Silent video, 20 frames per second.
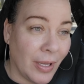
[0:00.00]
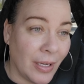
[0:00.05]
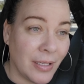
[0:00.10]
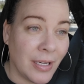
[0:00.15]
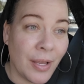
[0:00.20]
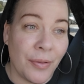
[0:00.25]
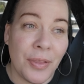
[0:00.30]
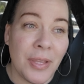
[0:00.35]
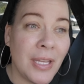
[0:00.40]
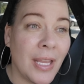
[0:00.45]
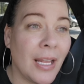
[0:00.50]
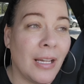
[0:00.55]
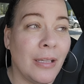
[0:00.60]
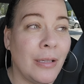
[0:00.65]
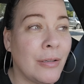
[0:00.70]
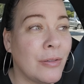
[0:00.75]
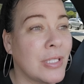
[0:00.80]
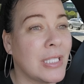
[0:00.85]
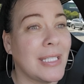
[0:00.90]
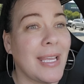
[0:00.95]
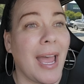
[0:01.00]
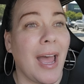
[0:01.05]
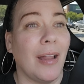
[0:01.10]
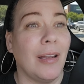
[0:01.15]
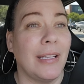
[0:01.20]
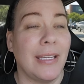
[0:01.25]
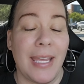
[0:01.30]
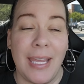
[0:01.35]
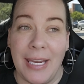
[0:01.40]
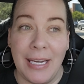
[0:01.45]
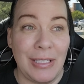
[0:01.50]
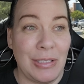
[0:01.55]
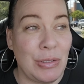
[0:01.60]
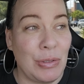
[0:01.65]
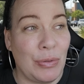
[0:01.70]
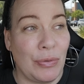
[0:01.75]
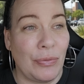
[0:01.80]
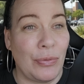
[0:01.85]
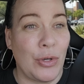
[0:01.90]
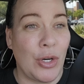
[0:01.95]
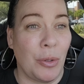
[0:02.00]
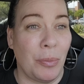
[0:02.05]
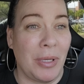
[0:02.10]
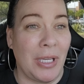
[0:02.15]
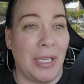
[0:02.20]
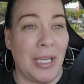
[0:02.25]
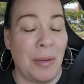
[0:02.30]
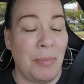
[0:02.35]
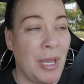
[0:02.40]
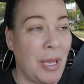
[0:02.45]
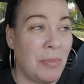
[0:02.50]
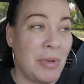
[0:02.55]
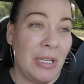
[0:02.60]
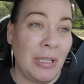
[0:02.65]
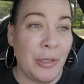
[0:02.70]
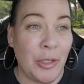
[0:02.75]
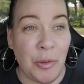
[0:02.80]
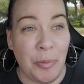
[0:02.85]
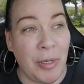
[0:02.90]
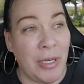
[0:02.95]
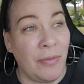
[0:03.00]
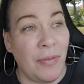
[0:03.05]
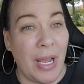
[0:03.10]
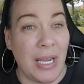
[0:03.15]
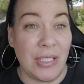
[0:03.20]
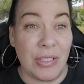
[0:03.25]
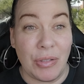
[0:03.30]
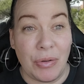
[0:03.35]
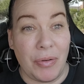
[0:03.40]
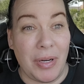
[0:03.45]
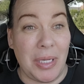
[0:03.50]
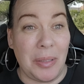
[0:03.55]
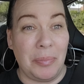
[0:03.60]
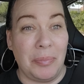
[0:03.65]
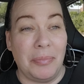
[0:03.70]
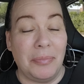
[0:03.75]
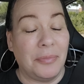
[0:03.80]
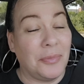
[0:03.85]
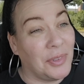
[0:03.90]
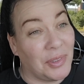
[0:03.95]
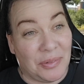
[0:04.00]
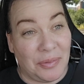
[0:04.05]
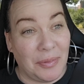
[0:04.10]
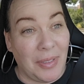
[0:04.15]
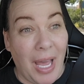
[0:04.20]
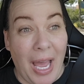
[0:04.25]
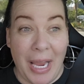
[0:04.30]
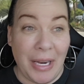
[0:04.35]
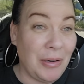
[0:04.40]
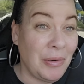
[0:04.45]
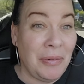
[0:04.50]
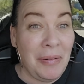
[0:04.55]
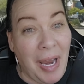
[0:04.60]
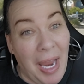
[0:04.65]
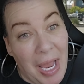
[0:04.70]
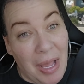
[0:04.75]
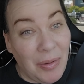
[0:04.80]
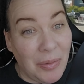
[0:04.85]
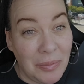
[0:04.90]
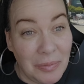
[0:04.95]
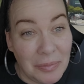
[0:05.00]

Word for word: Nothing that a little salad can't do for me. And maybe a little bit of ice cream. I don't